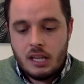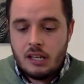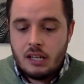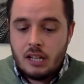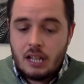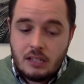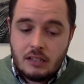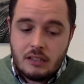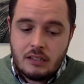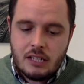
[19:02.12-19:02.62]
the
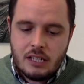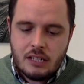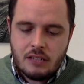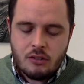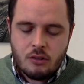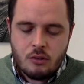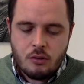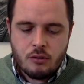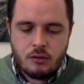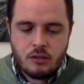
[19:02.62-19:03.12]
90 days
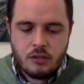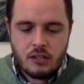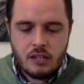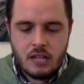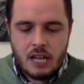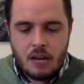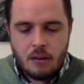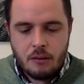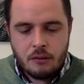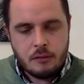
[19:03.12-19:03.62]
coaching,
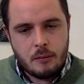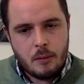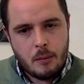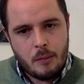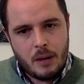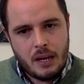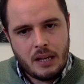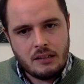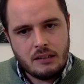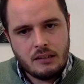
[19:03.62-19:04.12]
helps them
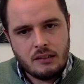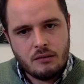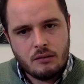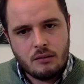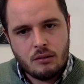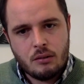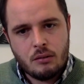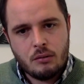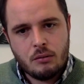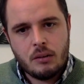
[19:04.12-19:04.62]
embed in the
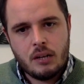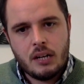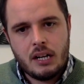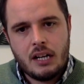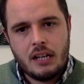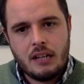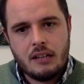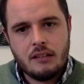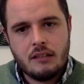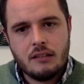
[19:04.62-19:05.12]
role
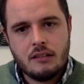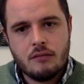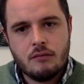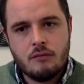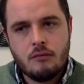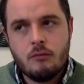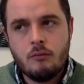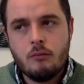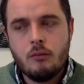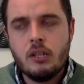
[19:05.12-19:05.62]
and
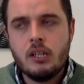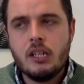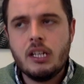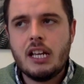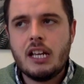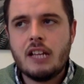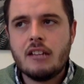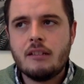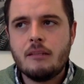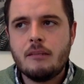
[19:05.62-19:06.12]
really
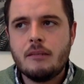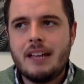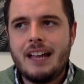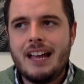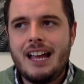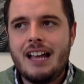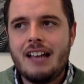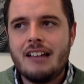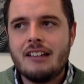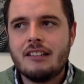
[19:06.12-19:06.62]
gets them to
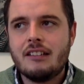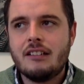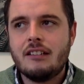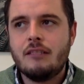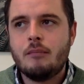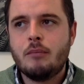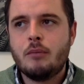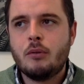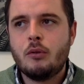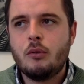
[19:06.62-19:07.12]
ask
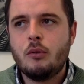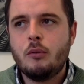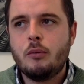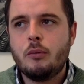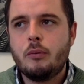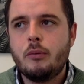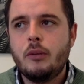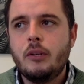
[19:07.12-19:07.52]
and probe